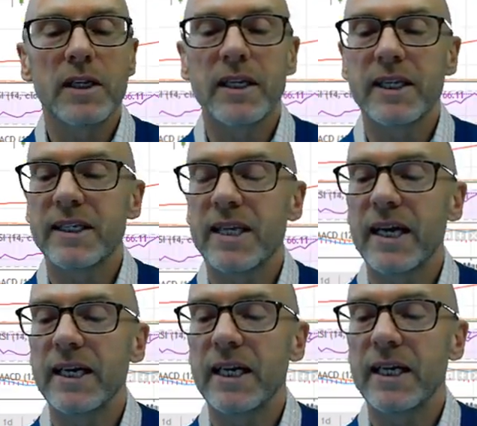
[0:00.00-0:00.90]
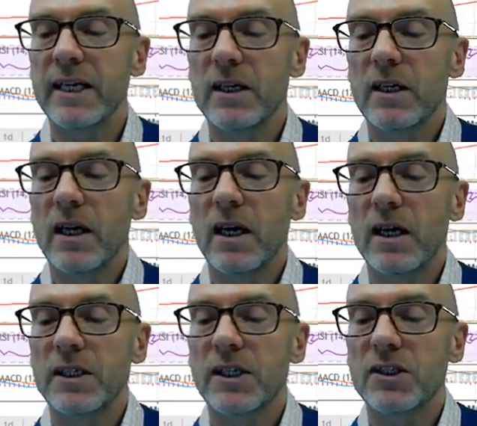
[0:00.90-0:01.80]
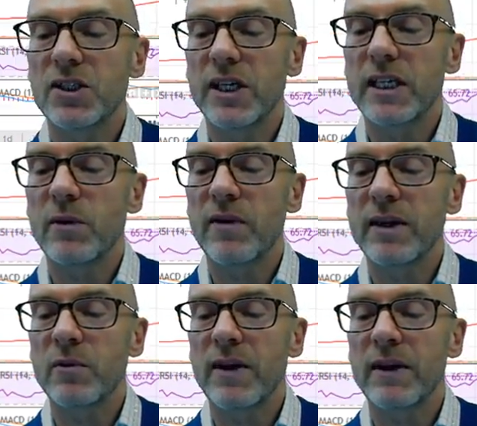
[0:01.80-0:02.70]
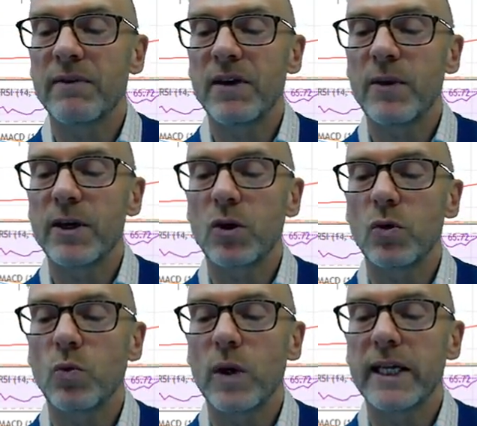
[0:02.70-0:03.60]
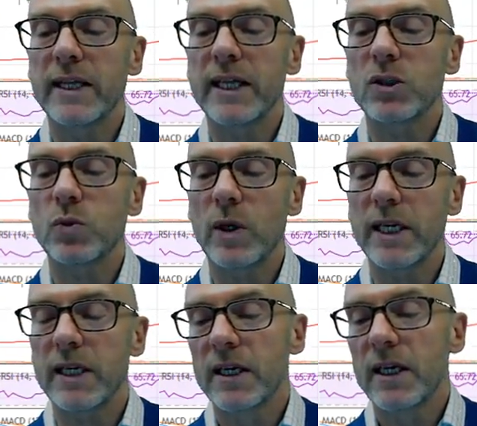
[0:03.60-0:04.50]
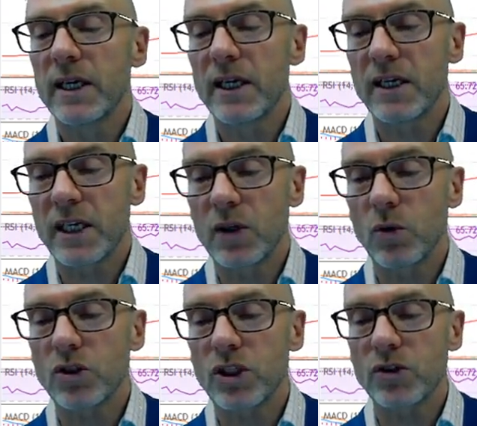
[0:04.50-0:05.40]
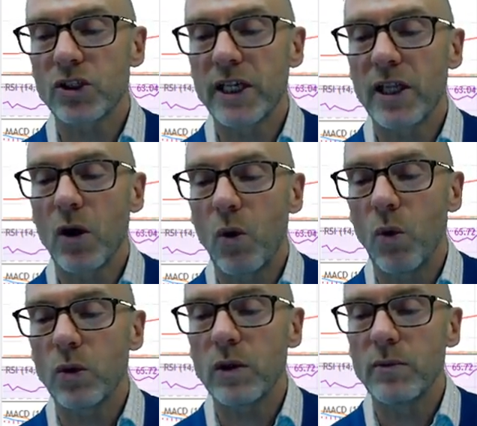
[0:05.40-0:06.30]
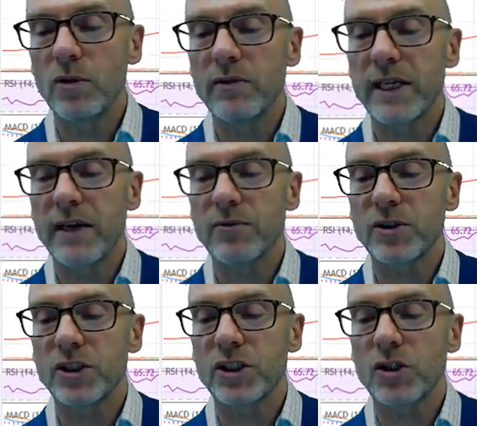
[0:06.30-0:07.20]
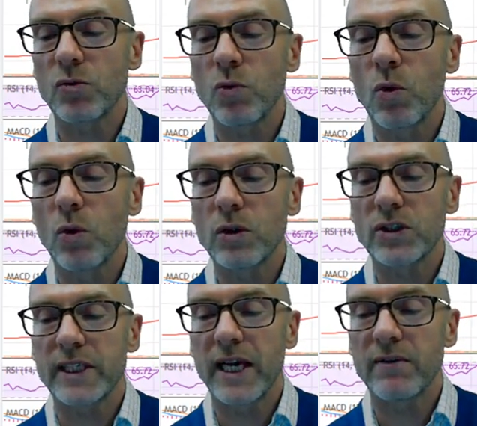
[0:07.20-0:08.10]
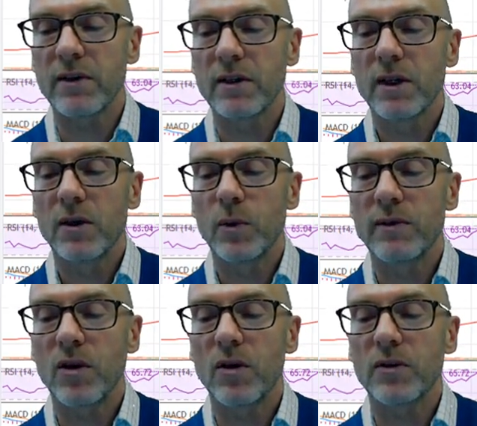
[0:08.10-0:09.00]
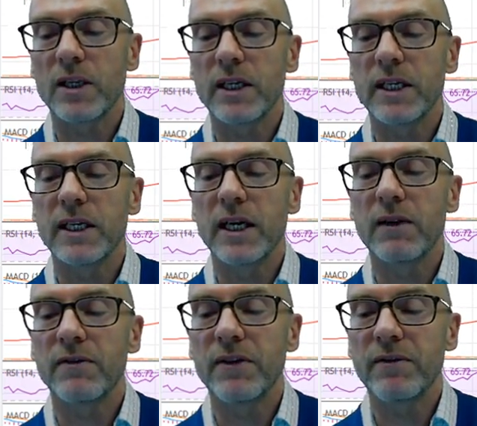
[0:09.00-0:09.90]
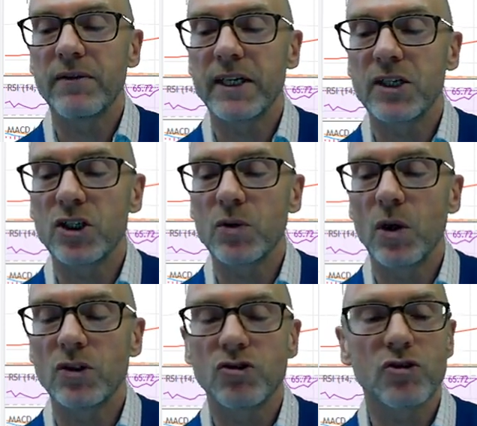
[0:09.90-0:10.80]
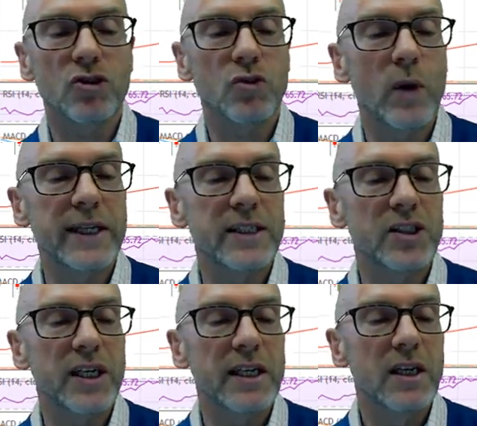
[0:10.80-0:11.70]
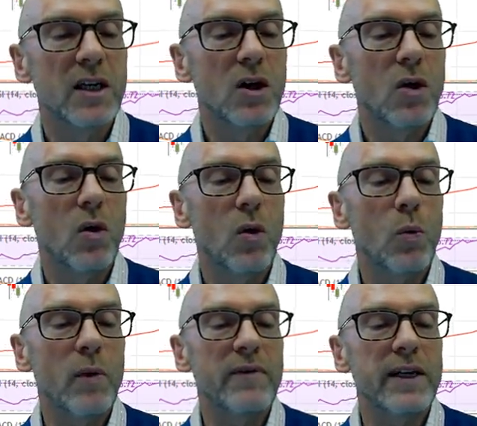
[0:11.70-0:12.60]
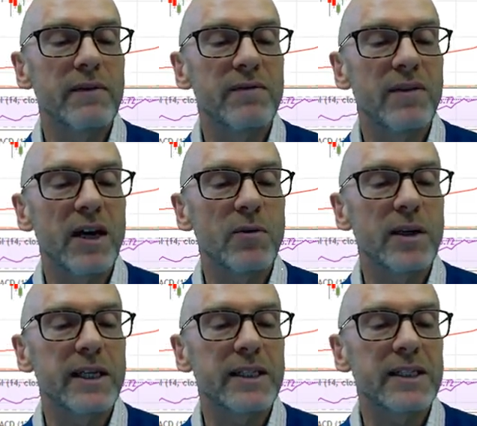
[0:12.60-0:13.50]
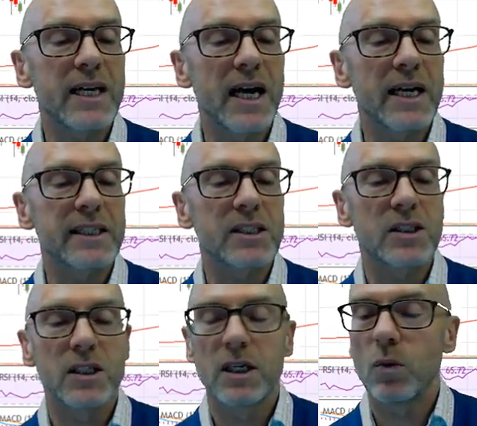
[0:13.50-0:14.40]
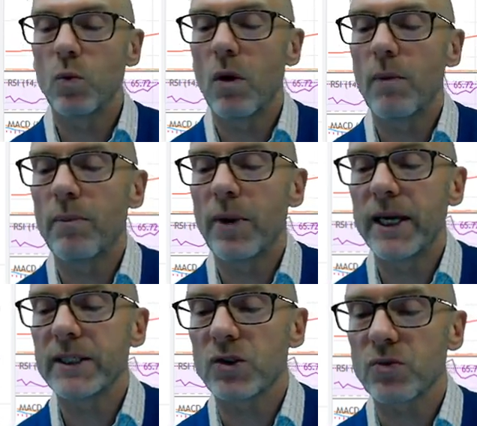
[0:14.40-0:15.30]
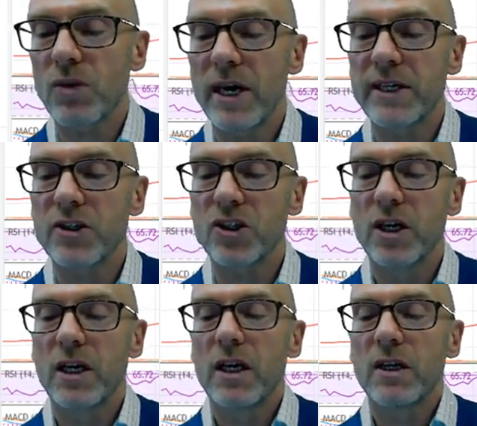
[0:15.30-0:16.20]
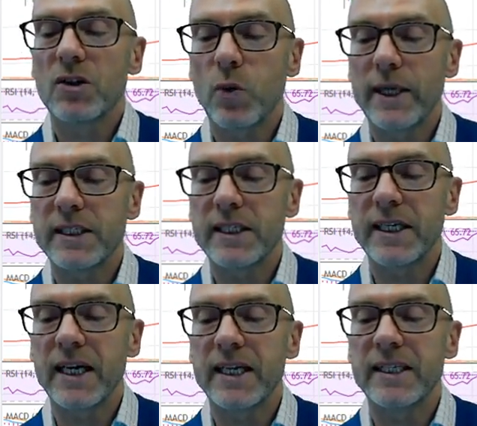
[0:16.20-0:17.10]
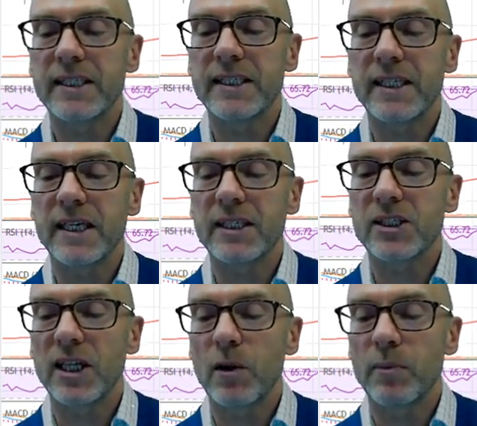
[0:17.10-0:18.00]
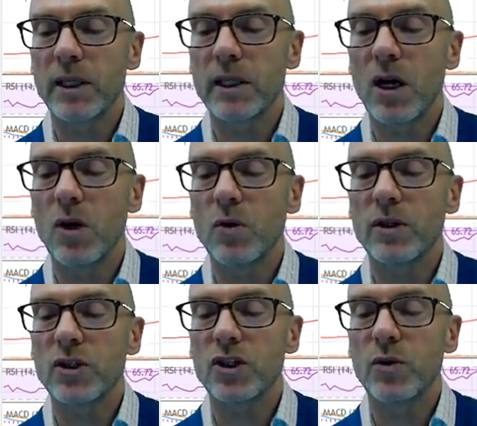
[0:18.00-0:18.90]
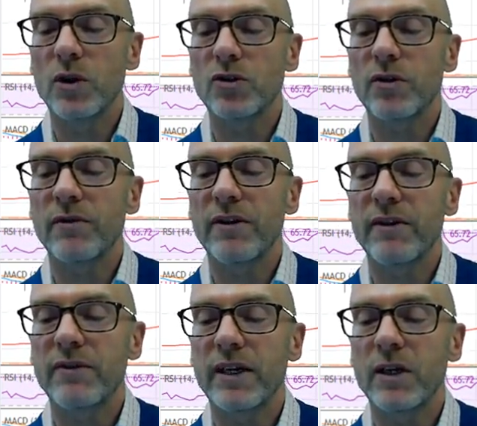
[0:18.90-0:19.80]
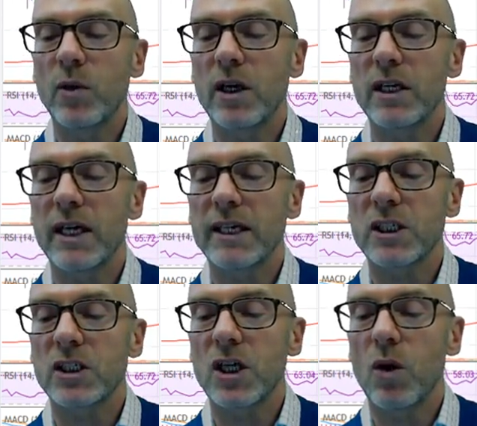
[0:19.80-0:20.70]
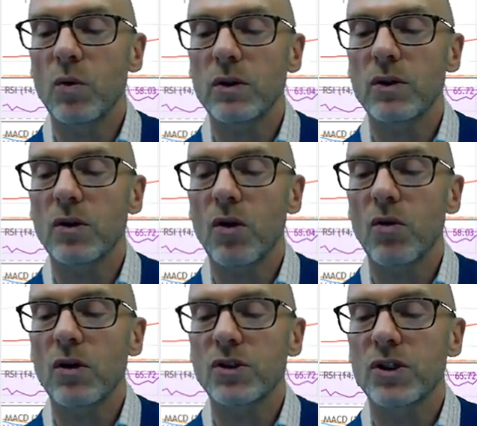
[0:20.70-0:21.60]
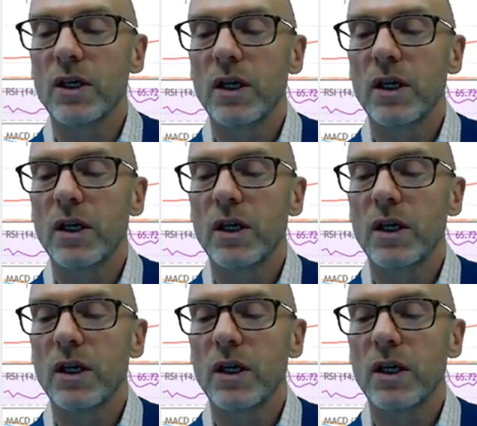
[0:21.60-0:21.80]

the daily, you can see that we've had a very good week this week. You can also see that all the moving averages are all together. We've got the 50, 200, 20, all within a very tight 1p range. 20 is still below the 250. We're going to get a golden cross